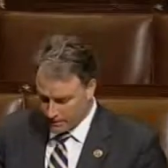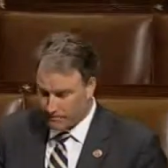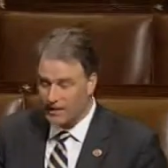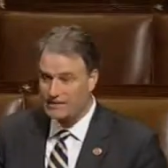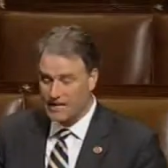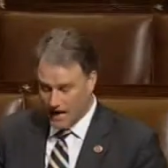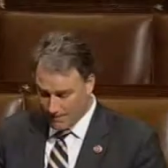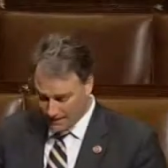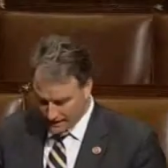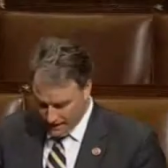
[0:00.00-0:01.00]
but it's
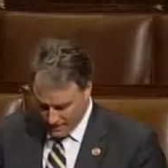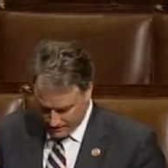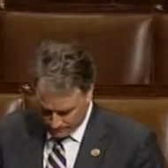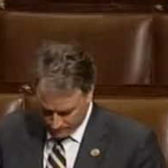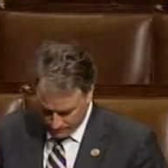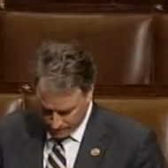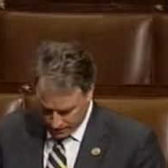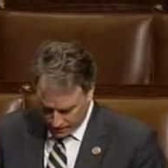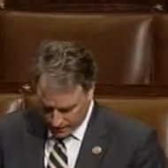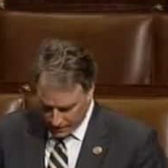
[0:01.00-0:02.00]
common sense.
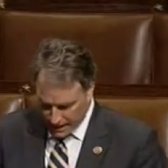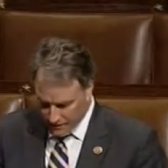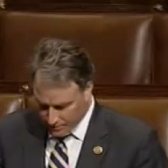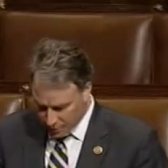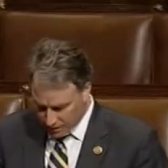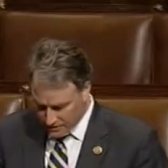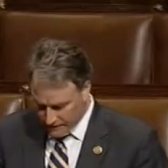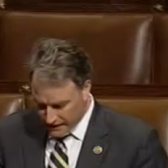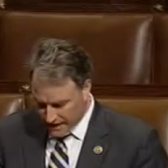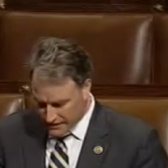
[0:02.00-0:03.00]
In light of reports
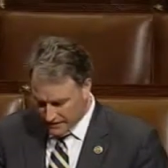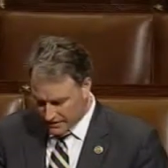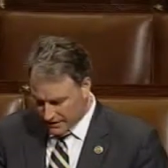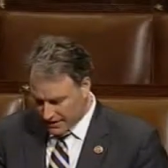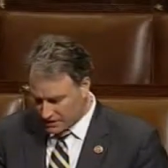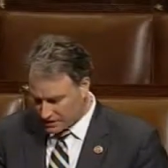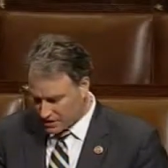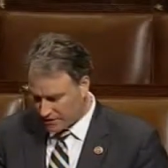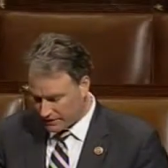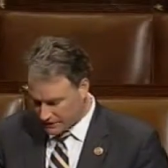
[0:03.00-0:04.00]
that the SEC is
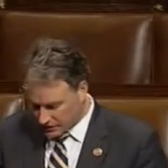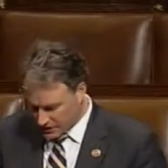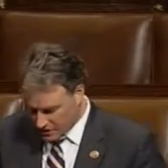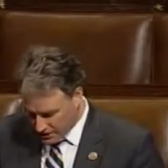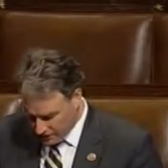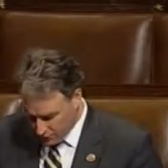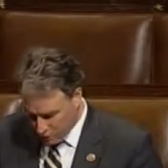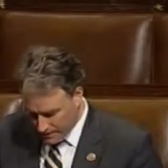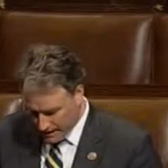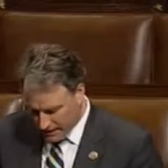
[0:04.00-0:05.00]
considering discretionary
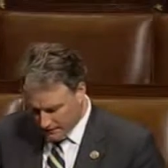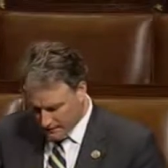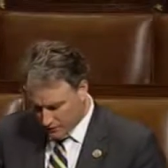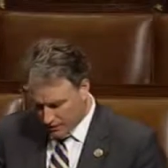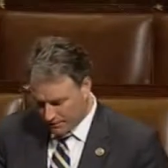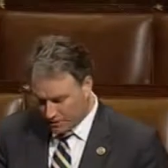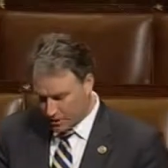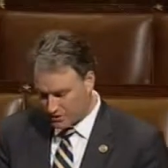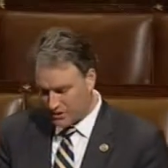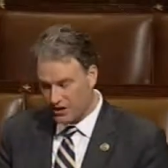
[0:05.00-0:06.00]
rulemakings that would
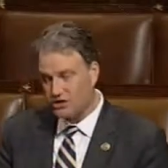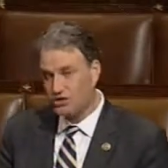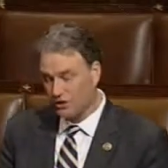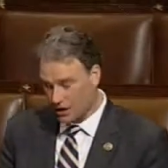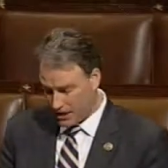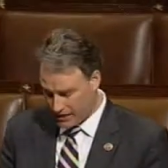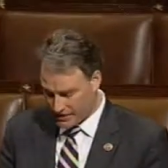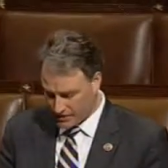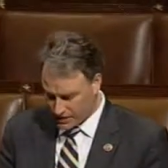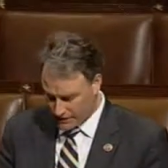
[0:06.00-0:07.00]
impose additional
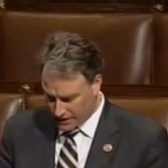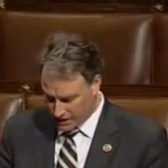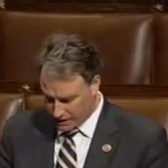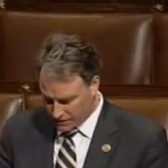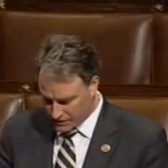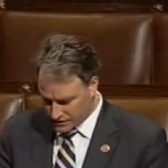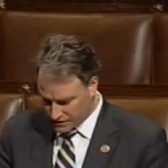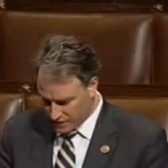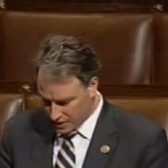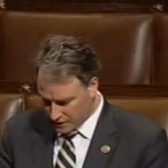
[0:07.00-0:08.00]
unnecessary
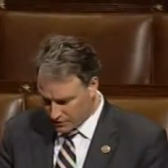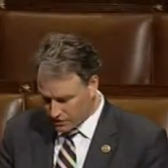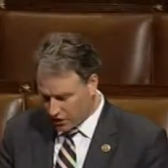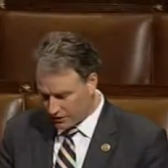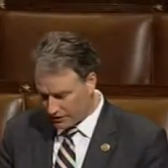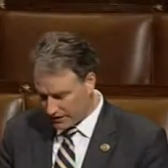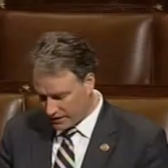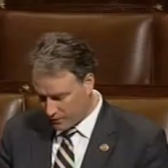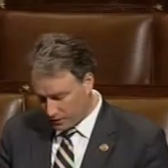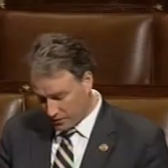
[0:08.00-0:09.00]
costs,
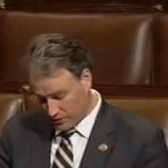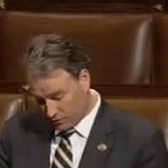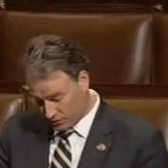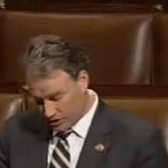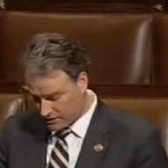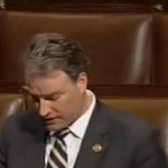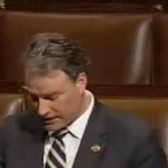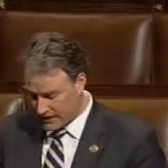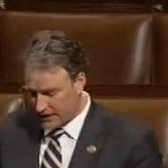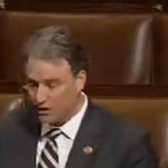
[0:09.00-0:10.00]
resulting
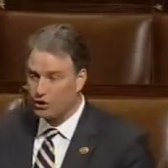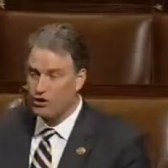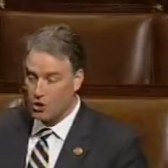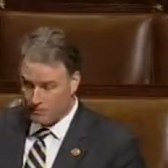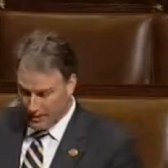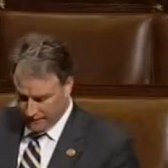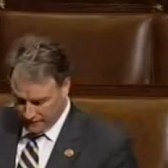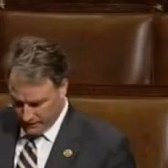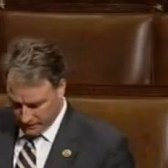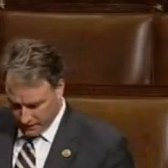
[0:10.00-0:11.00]
in little or no
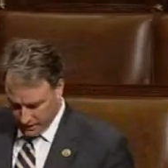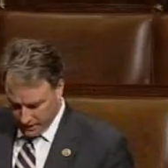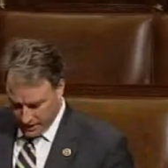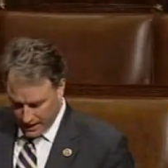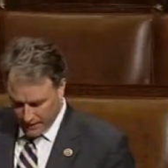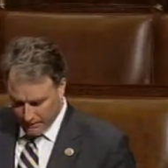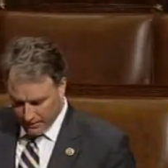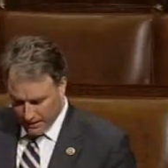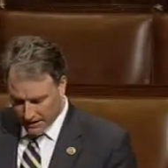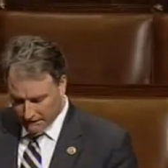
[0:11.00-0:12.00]
benefit, and
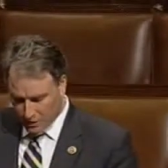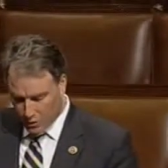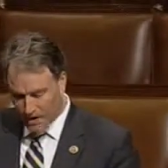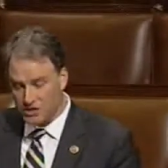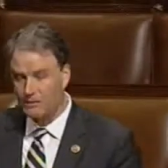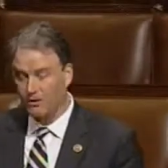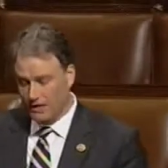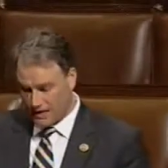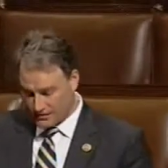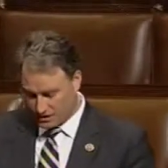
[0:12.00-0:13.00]
being of questionable
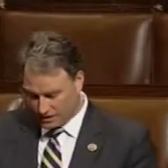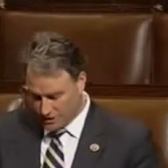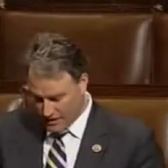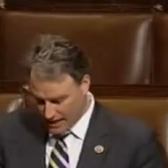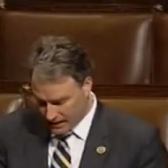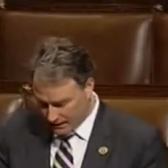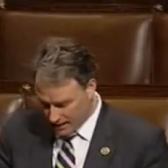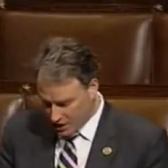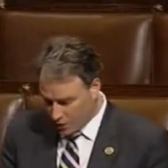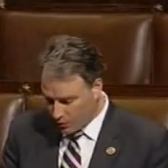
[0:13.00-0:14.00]
constitutionality,
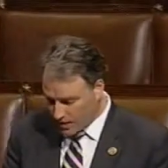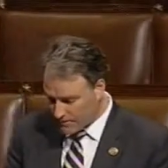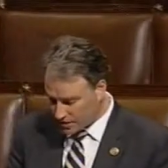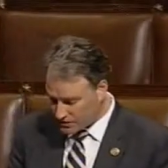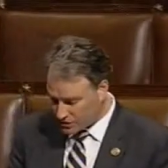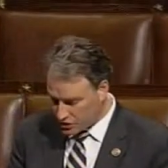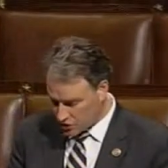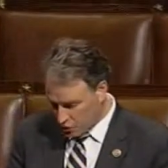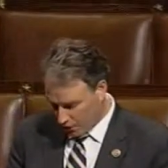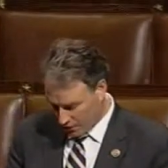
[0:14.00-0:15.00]
we must
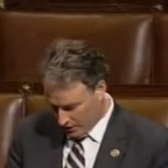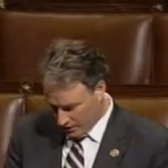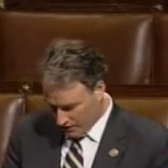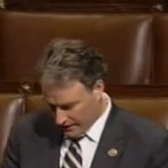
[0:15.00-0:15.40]
ensure that